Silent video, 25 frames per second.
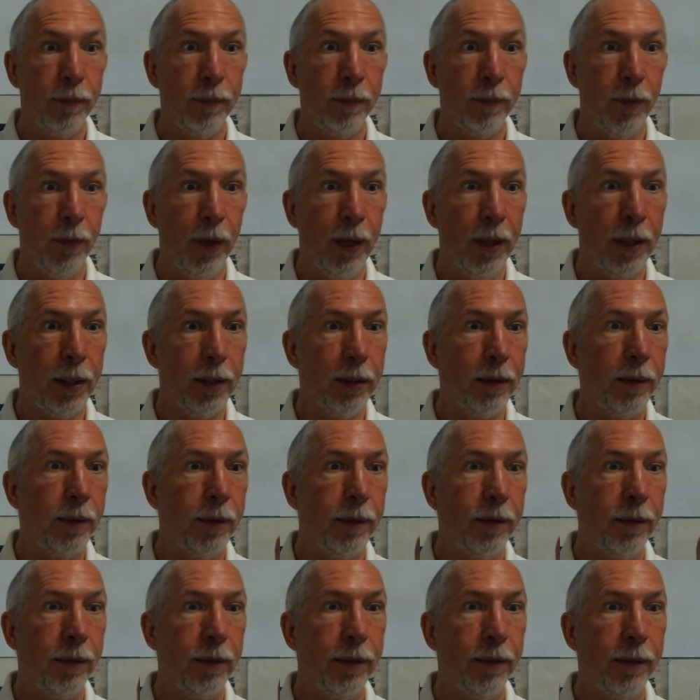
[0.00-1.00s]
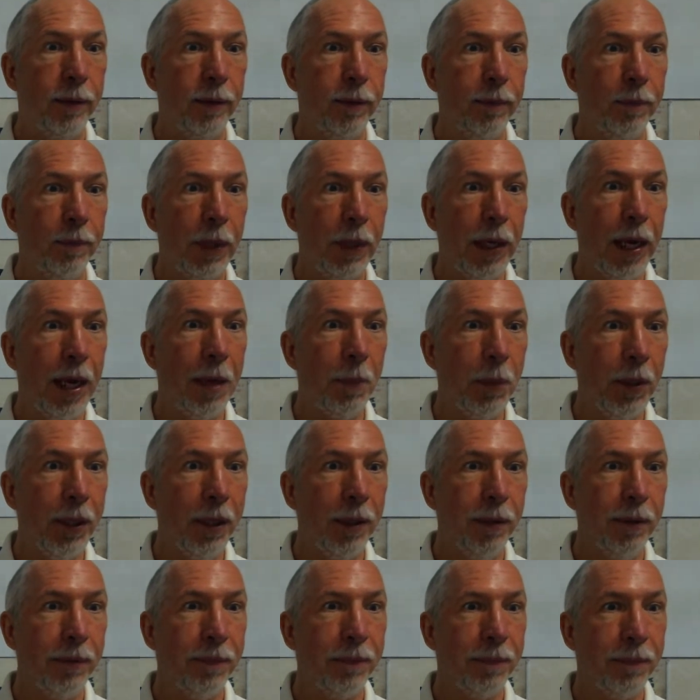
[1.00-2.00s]
right, be
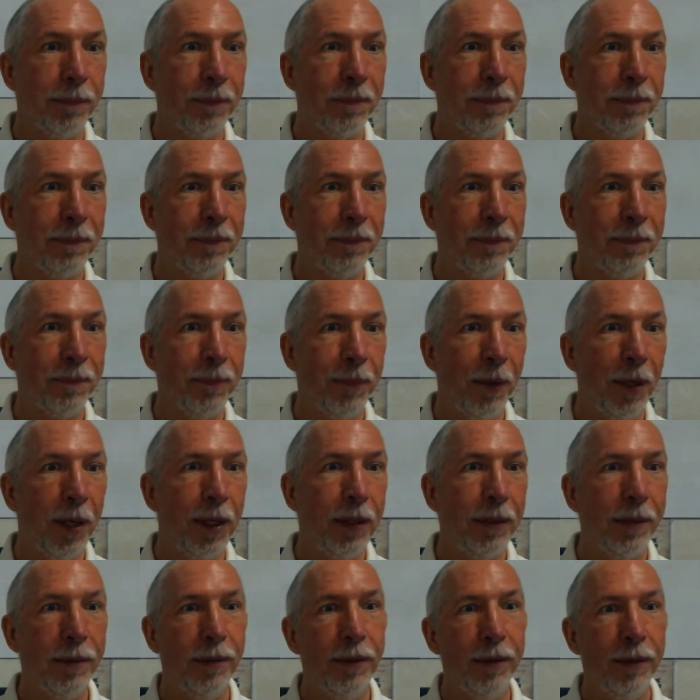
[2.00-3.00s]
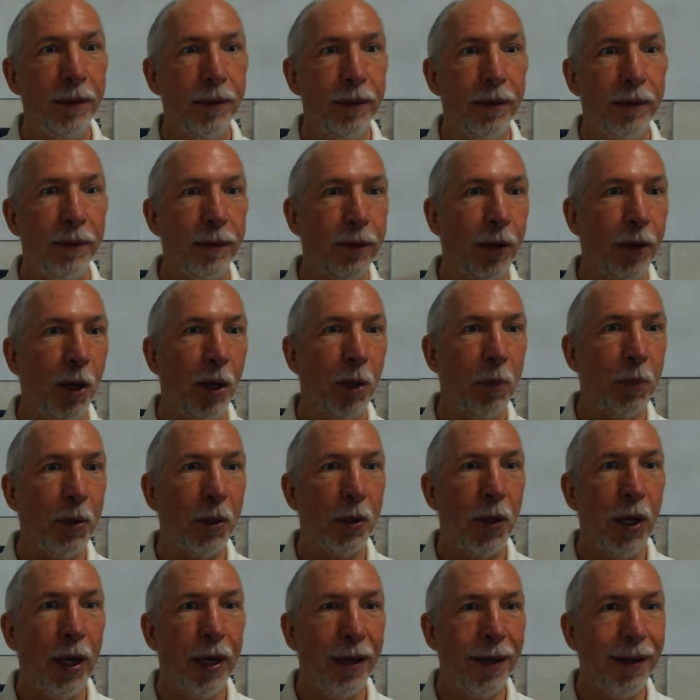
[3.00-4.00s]
happy, right, call up your
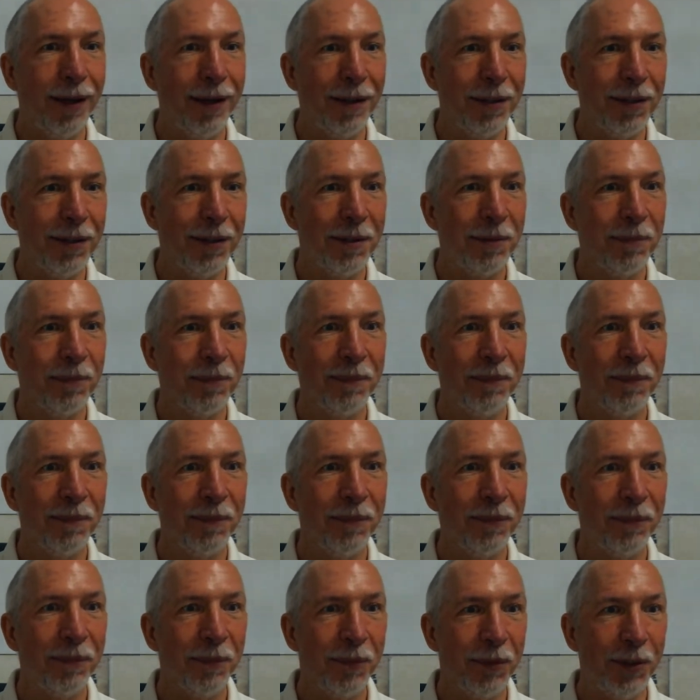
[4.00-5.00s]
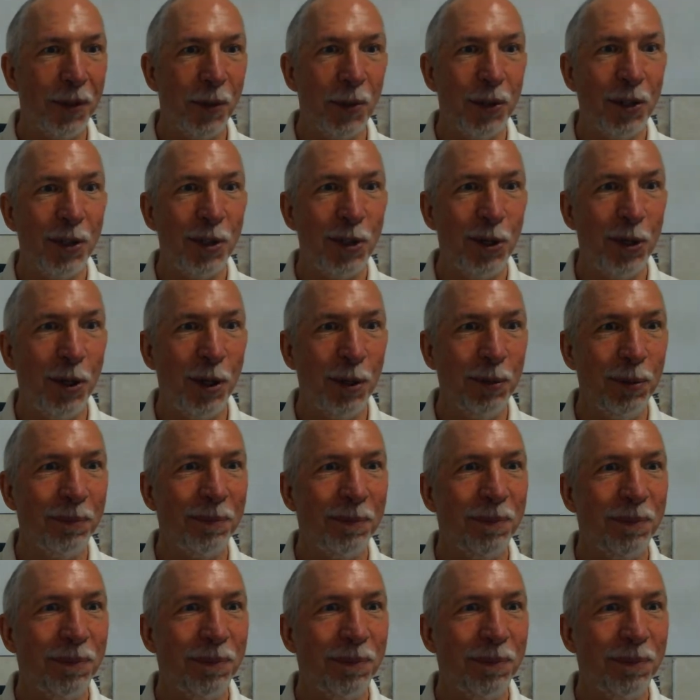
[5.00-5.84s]
grandkids, see what they're doing.